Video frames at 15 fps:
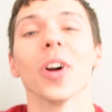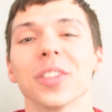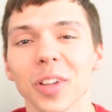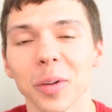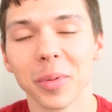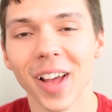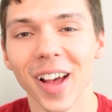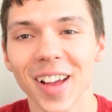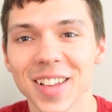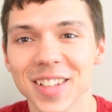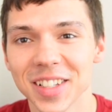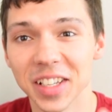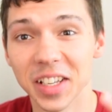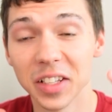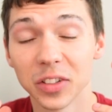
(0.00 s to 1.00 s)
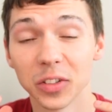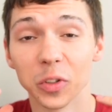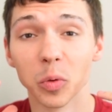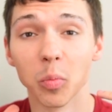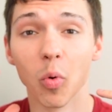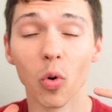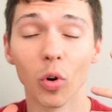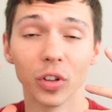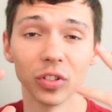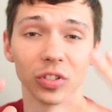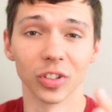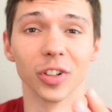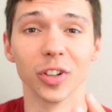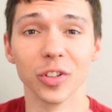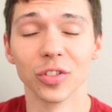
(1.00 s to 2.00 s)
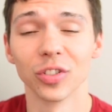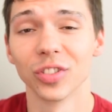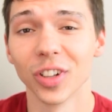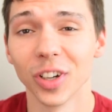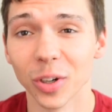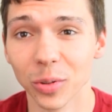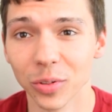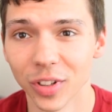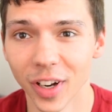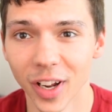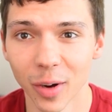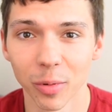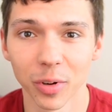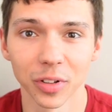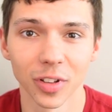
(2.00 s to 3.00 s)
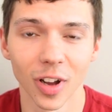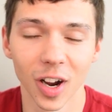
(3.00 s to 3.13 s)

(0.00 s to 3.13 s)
What's up guys, it's your boy Serge. So today we're gonna to